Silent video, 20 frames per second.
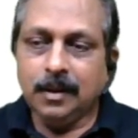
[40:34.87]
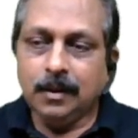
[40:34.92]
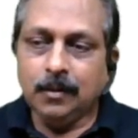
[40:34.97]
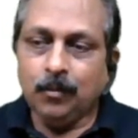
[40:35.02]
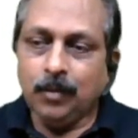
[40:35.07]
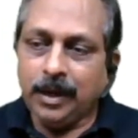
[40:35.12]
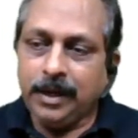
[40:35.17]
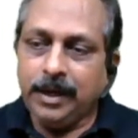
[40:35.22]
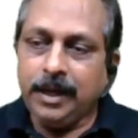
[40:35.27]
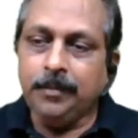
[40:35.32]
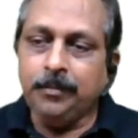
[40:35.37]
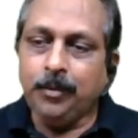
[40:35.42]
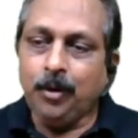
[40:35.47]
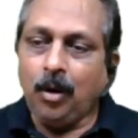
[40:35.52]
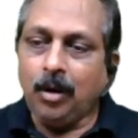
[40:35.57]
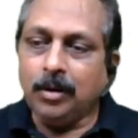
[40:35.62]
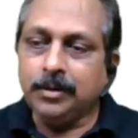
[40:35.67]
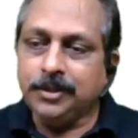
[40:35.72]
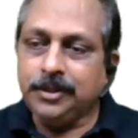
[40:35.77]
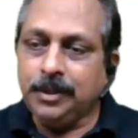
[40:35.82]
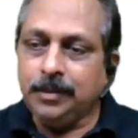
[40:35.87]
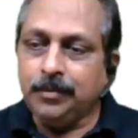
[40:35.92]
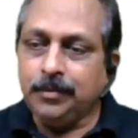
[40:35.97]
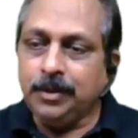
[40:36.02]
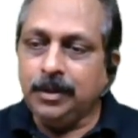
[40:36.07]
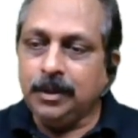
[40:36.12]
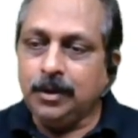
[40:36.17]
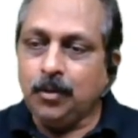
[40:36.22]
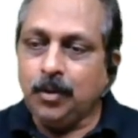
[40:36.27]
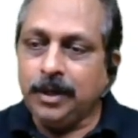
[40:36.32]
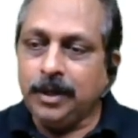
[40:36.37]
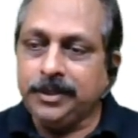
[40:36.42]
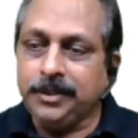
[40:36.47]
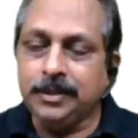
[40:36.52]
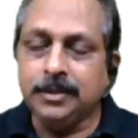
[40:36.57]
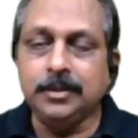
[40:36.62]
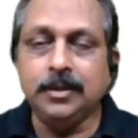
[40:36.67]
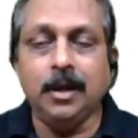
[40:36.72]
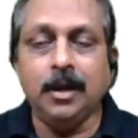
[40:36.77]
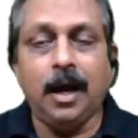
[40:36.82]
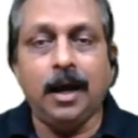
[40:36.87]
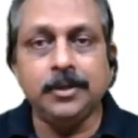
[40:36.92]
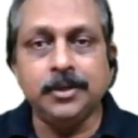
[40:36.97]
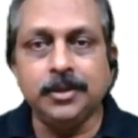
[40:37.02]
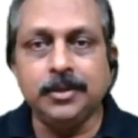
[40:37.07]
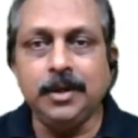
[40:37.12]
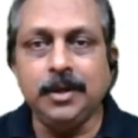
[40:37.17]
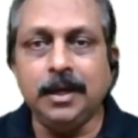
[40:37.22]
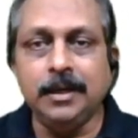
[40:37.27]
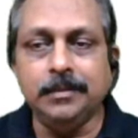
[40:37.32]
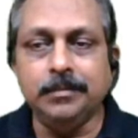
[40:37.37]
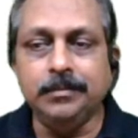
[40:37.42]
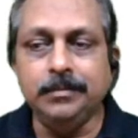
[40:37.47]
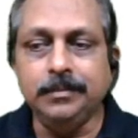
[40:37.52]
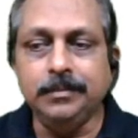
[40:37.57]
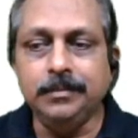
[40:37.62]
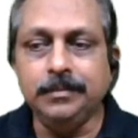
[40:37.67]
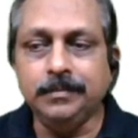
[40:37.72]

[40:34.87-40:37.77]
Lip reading: When I brought similar questions last time,